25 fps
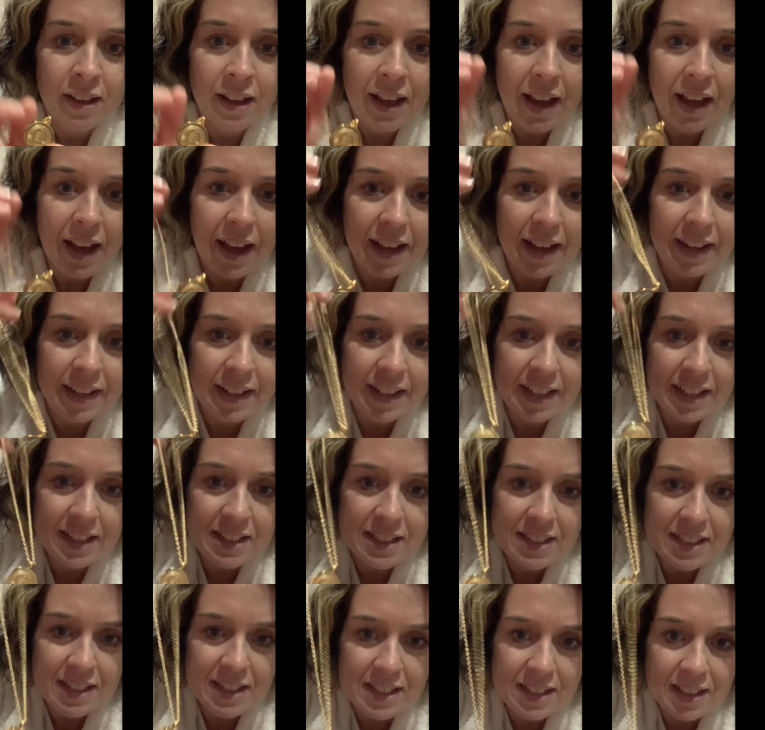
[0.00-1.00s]
And it is
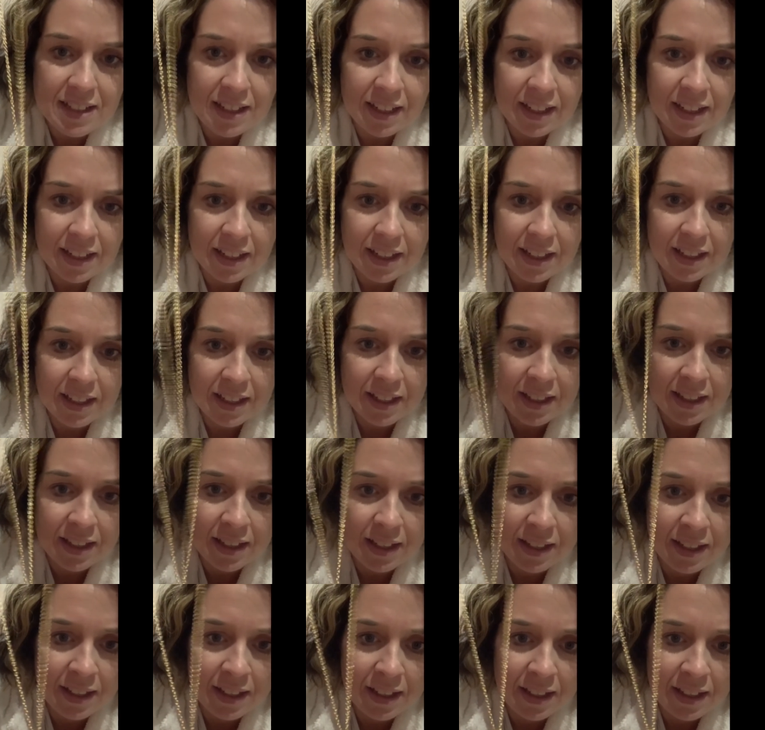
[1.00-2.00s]
this like
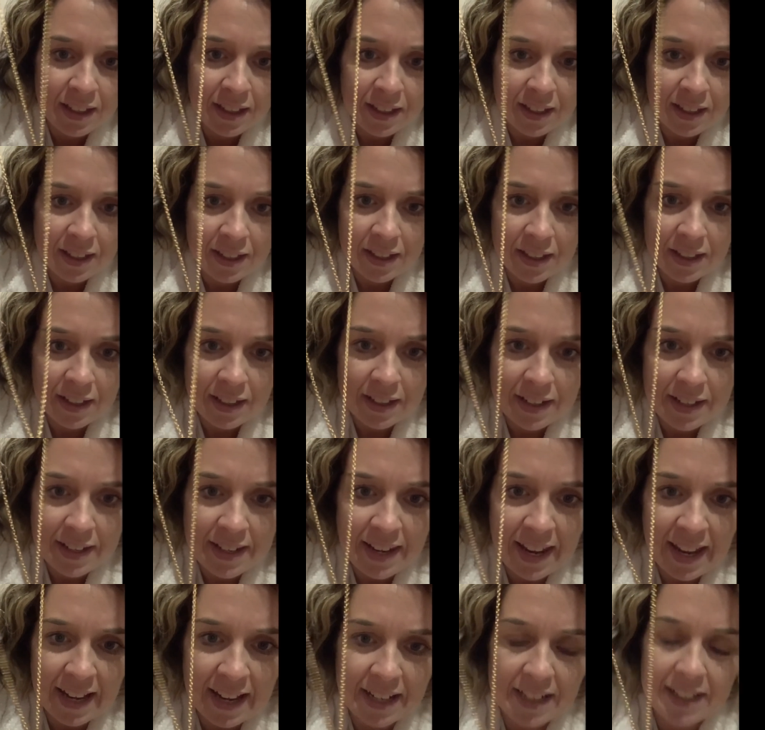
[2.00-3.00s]

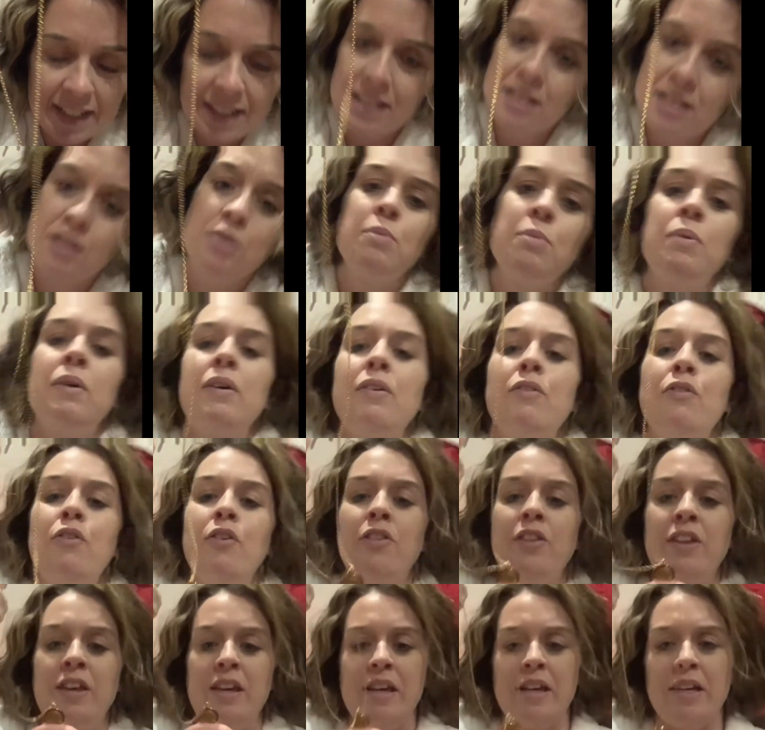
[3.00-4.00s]
necklace with
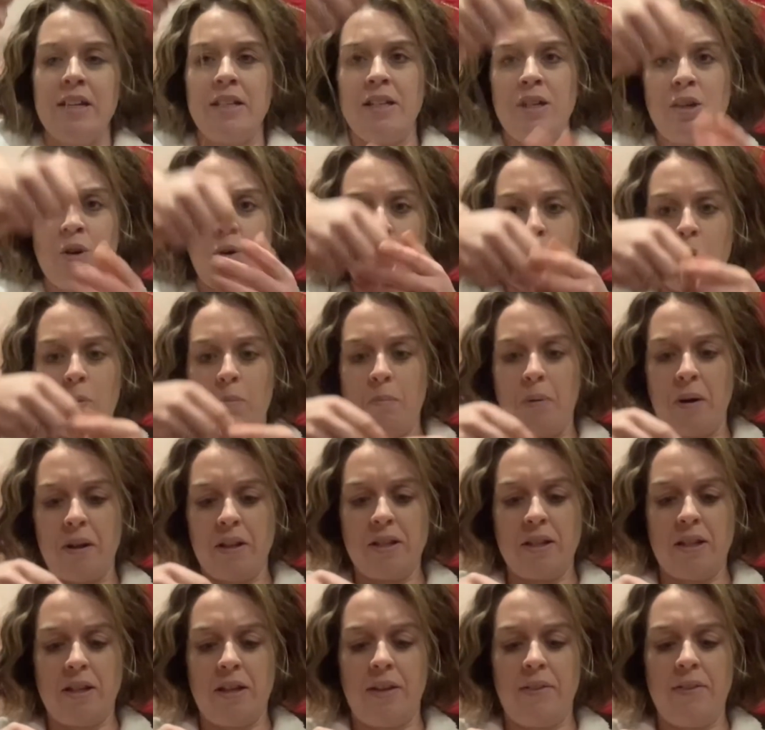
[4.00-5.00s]
the Dior
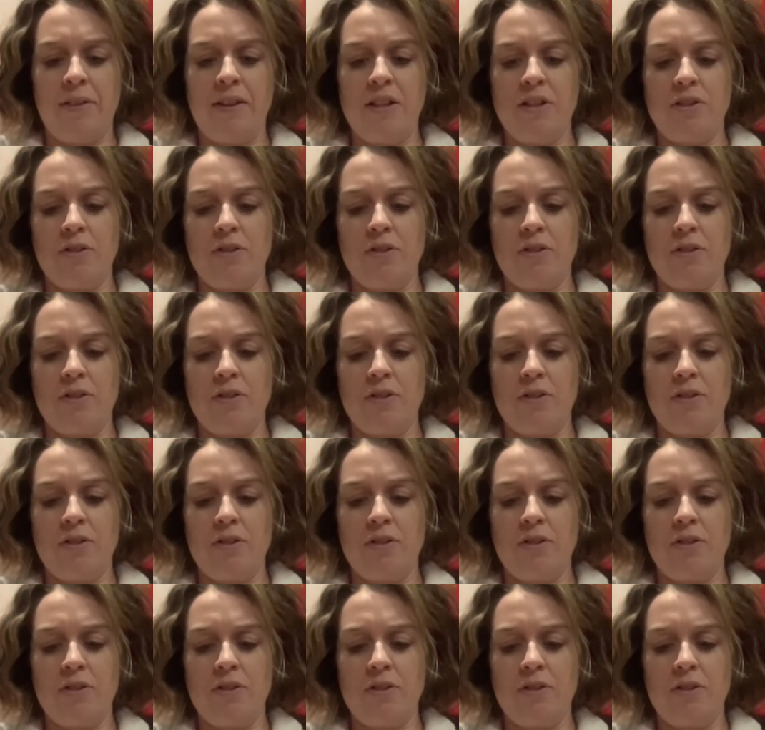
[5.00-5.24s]
button, and these are